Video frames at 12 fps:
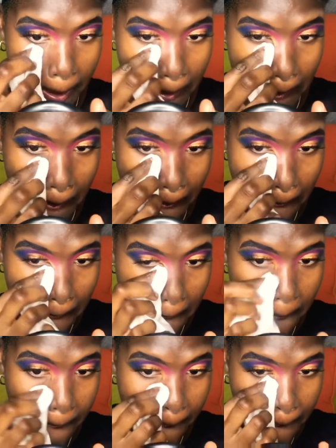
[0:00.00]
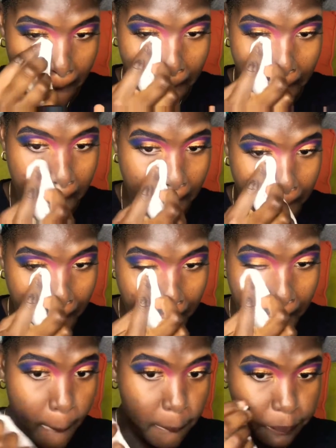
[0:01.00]
can go in with our foundation.
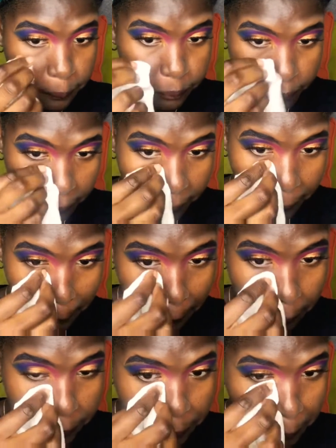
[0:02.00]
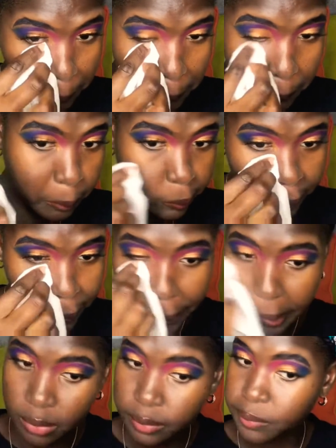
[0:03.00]
We're just moisturizing our
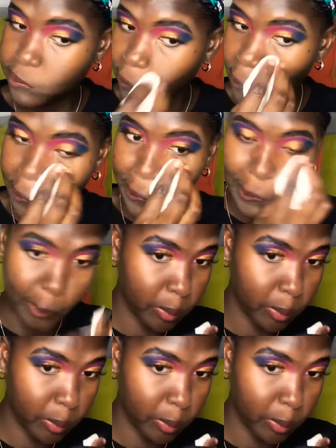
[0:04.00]
face now. I'm